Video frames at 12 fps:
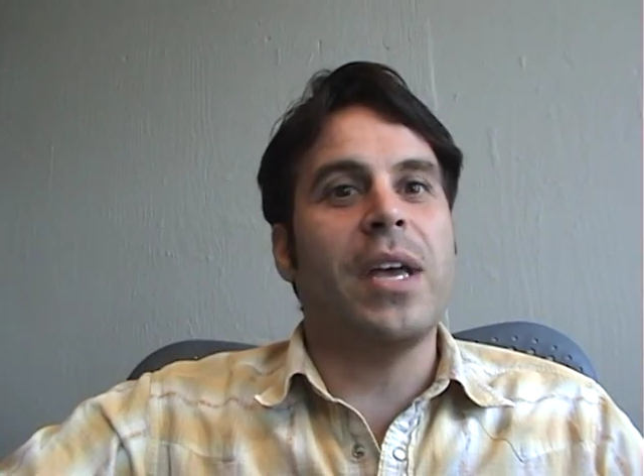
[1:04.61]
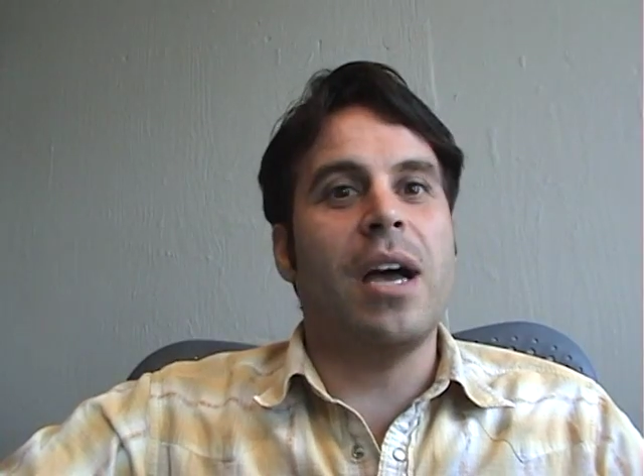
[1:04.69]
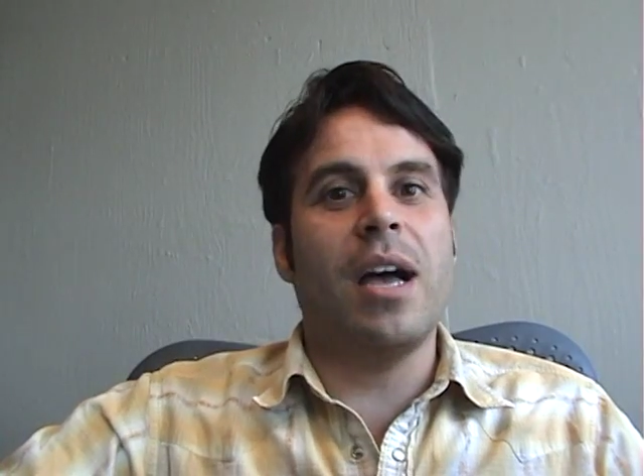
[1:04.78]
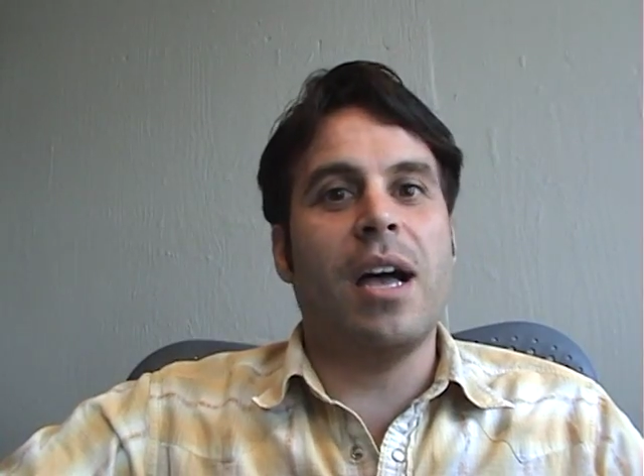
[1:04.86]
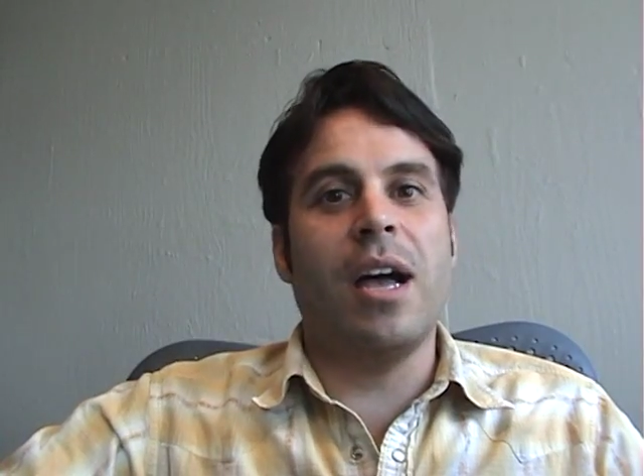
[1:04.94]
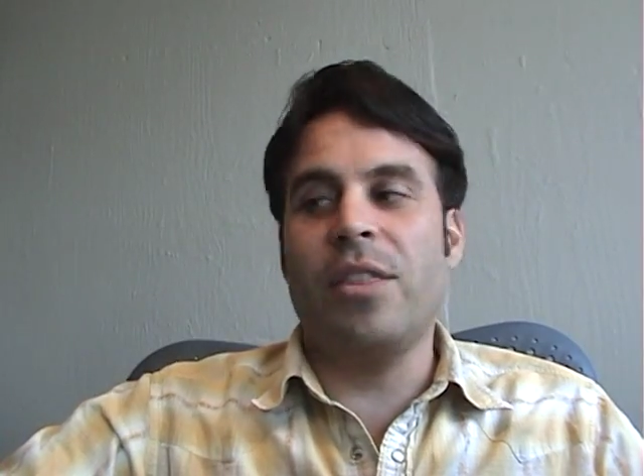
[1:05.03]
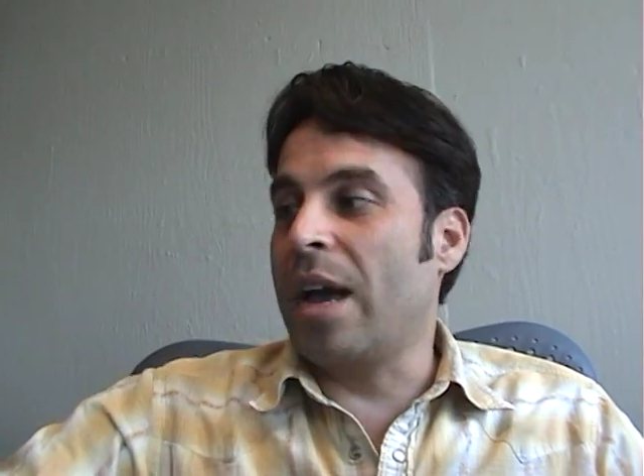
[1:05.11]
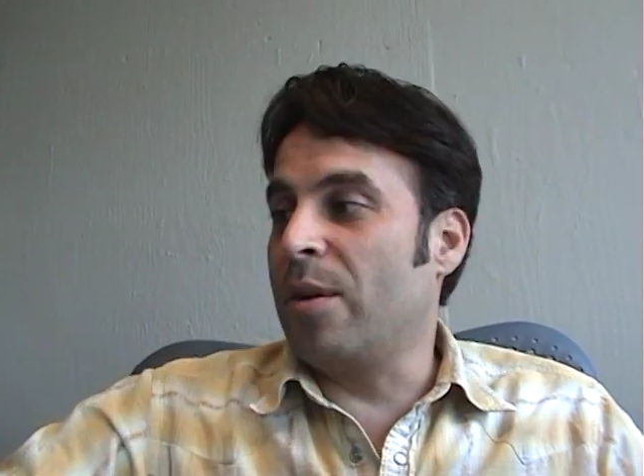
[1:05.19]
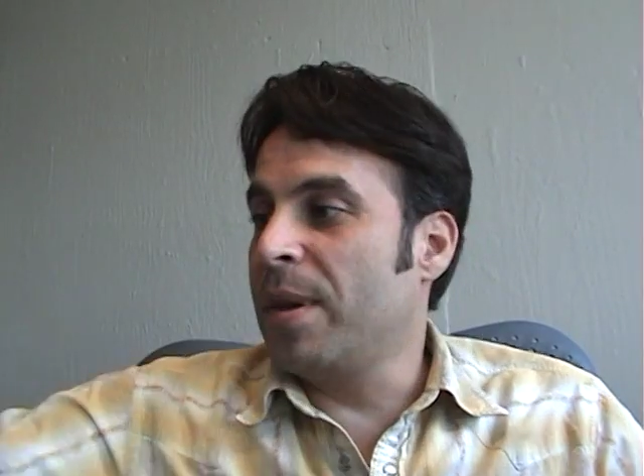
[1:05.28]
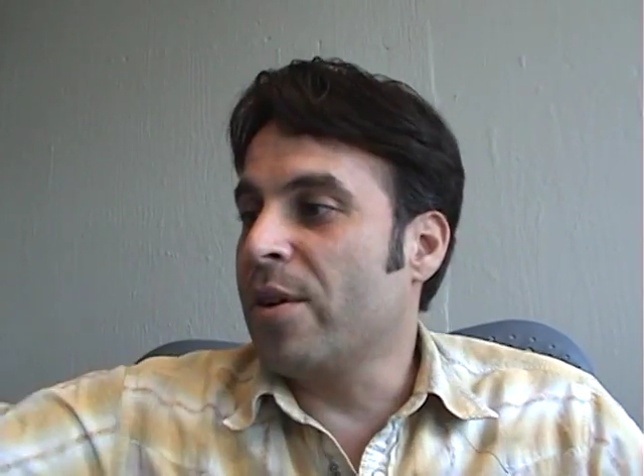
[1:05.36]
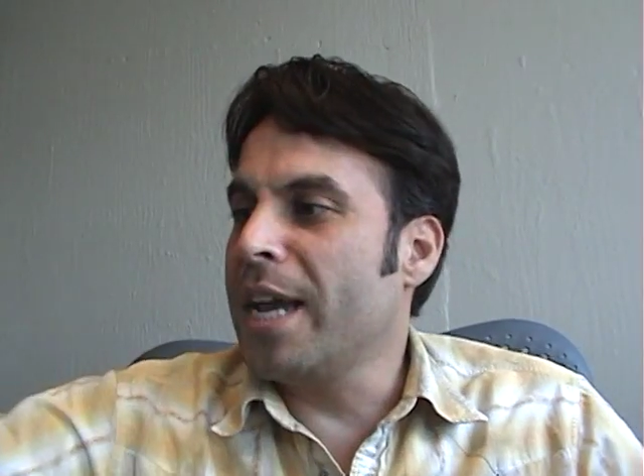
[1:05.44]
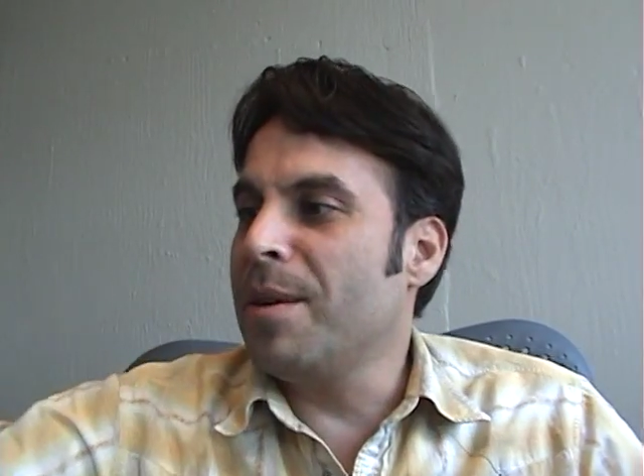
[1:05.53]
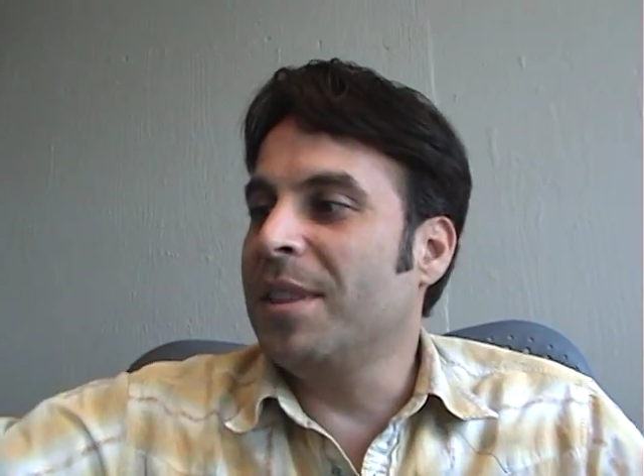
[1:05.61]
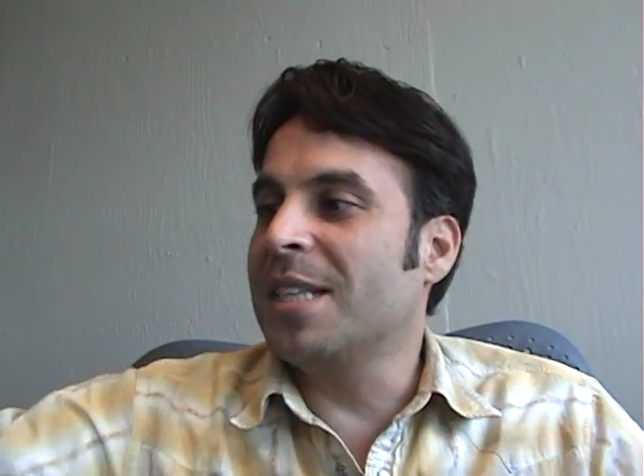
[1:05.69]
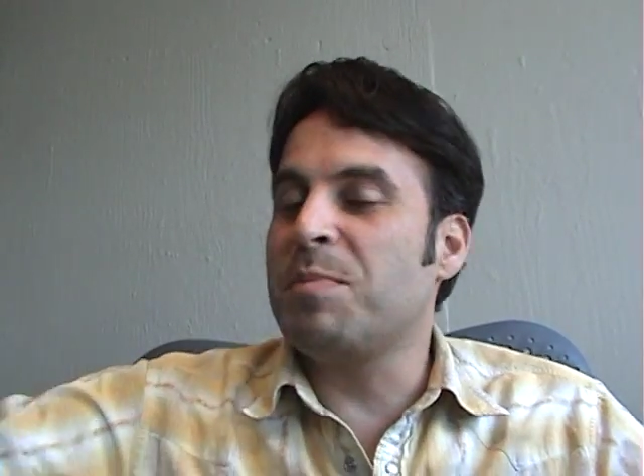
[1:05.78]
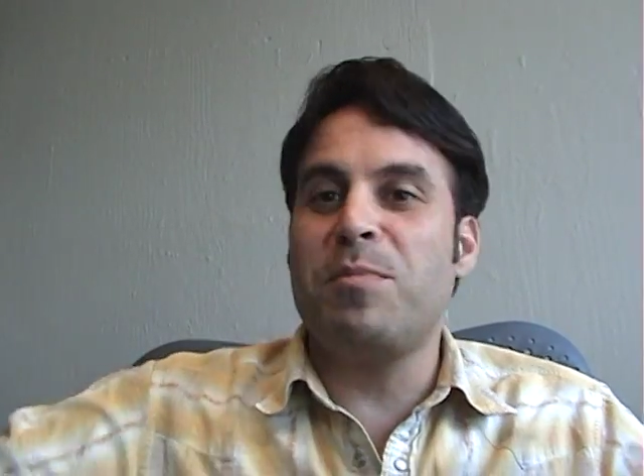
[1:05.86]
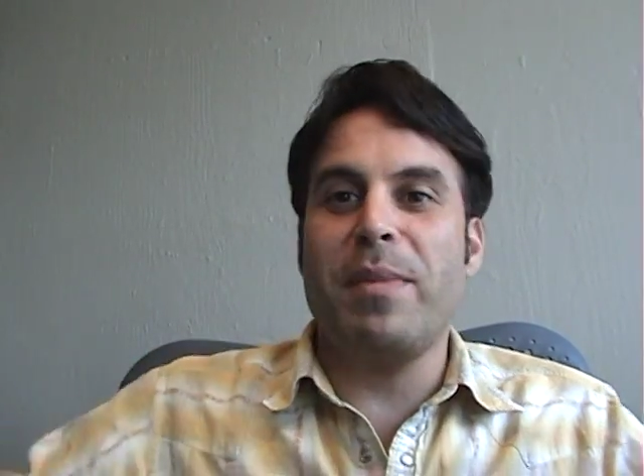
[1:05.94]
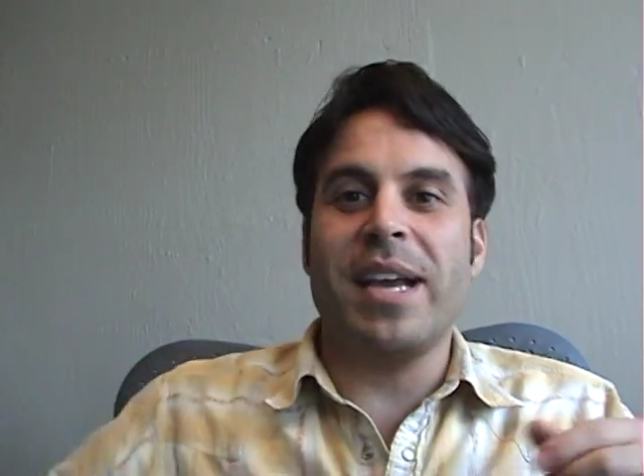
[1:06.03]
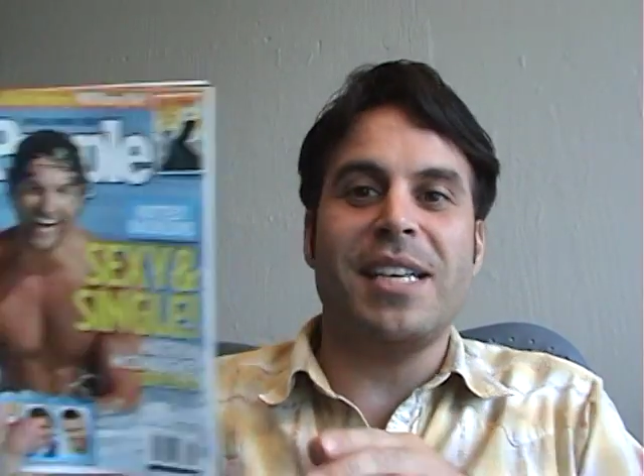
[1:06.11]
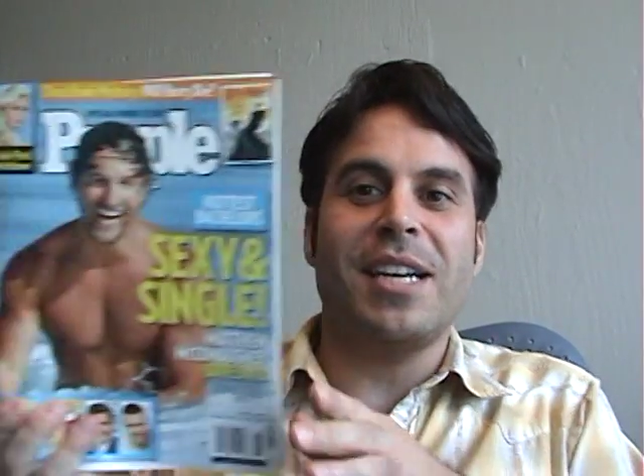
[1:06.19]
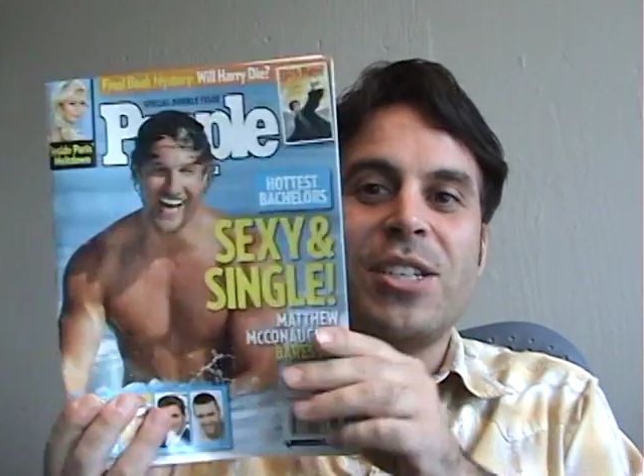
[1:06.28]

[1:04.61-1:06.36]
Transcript: Uh, here I am in this People magazine.